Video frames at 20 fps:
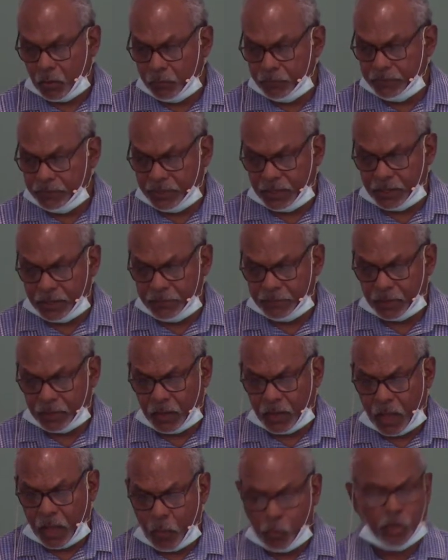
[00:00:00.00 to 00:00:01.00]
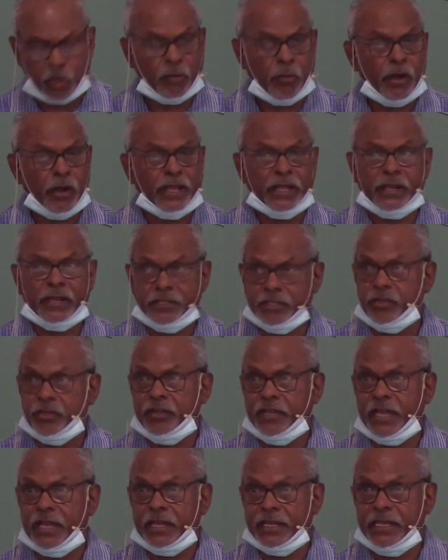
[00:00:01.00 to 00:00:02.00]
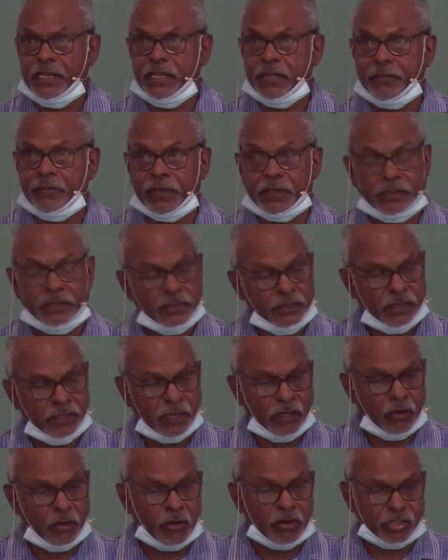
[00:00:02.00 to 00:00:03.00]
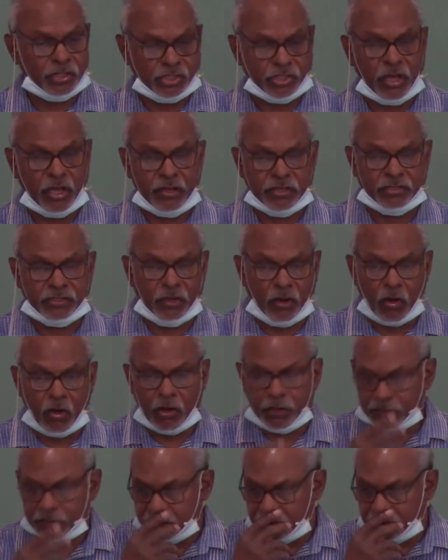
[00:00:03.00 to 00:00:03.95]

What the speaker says: you know, what am I going to do down here? But, you know, God has showed us a lot,